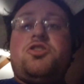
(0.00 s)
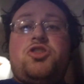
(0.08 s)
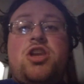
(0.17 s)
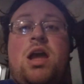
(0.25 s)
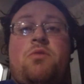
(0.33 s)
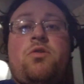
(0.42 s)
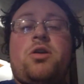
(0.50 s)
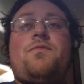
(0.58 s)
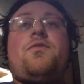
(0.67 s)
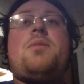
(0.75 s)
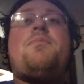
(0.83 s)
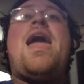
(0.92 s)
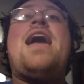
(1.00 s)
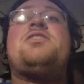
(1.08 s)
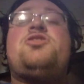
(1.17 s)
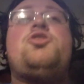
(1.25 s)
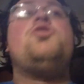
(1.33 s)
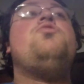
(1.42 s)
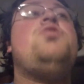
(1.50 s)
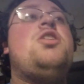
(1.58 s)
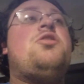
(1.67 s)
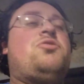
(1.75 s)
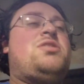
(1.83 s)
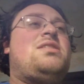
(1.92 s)
Dish Network for the past two
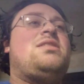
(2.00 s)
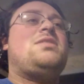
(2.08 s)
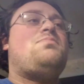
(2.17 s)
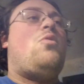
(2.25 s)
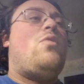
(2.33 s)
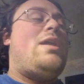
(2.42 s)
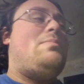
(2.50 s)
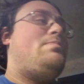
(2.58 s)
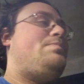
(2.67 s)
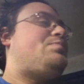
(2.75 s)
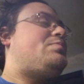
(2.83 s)
years at this point.